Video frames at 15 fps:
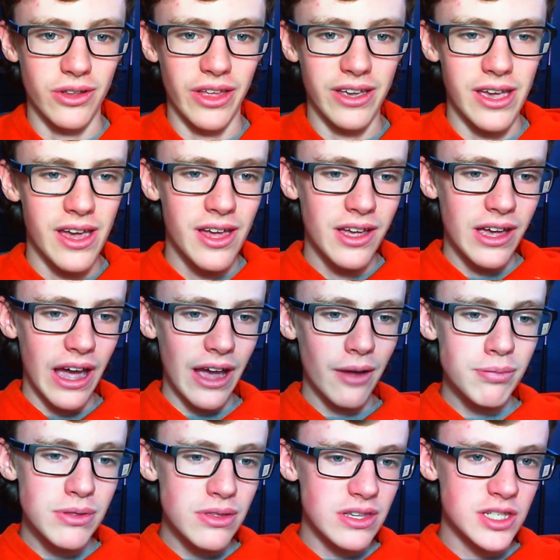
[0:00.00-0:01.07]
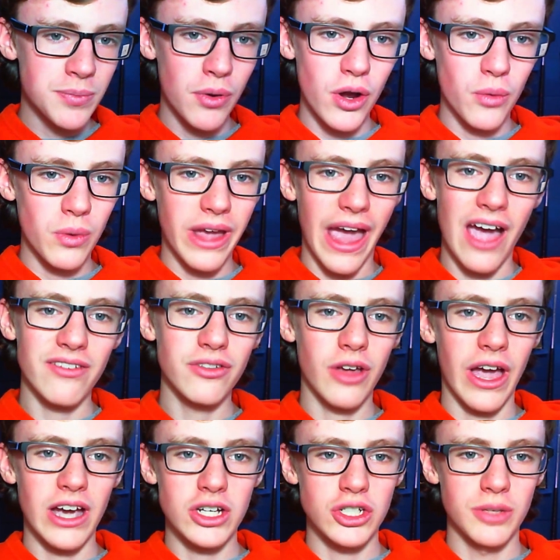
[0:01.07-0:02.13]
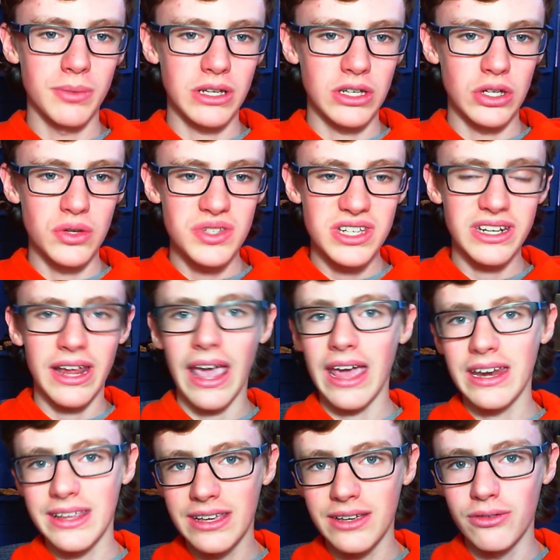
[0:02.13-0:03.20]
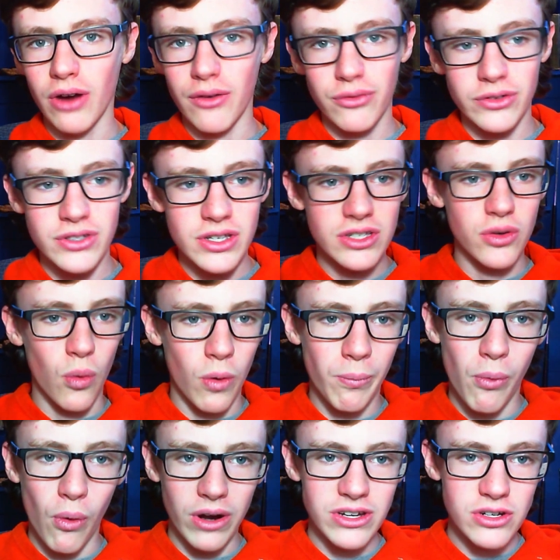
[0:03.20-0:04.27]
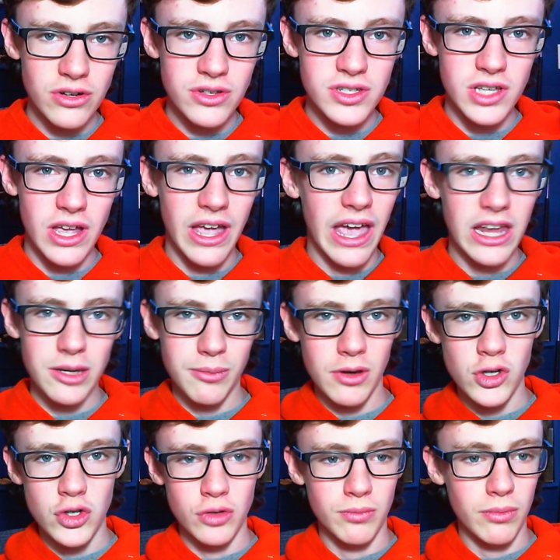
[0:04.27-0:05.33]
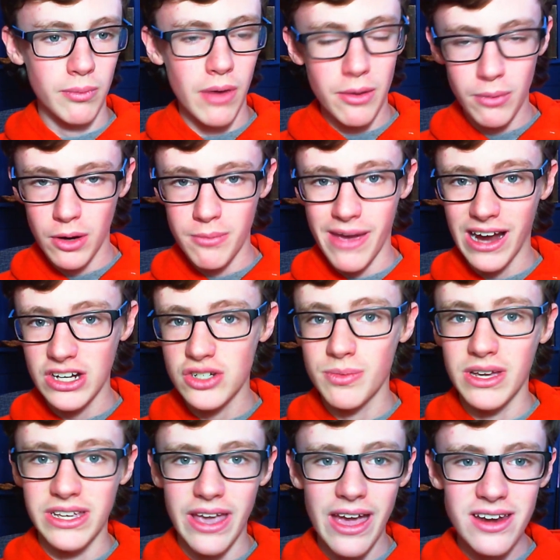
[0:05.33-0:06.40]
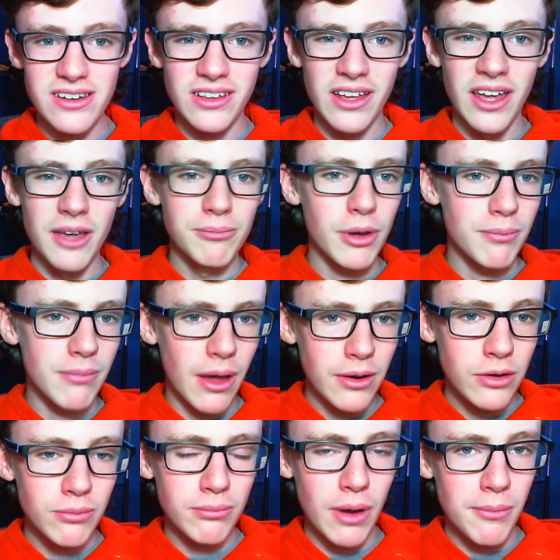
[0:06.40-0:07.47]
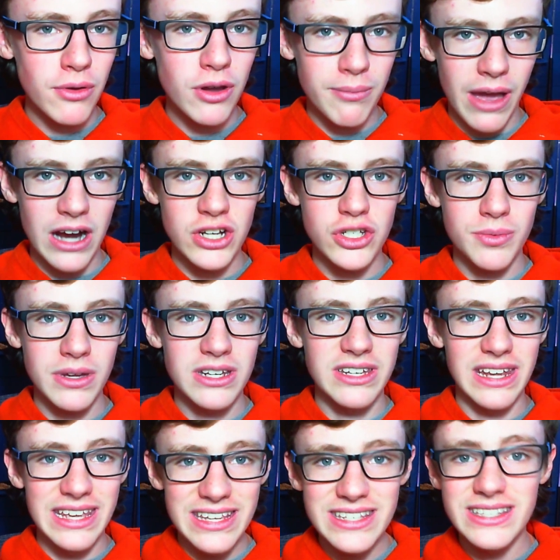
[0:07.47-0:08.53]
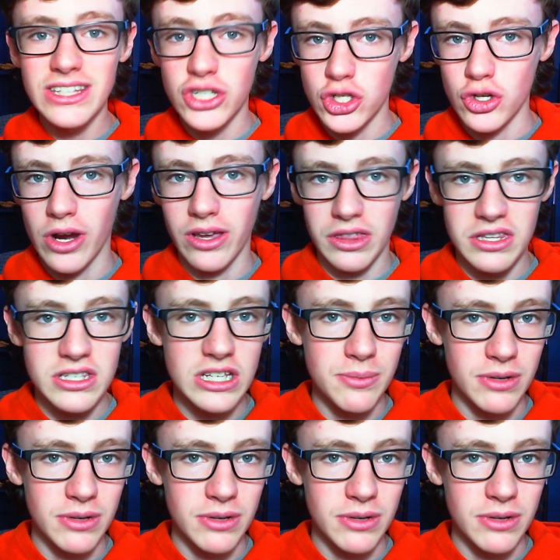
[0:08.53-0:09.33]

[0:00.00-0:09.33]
Like, up to this point, we haven't actually been using any references or pointers, any memory management yet, but memory management is the strength of C++.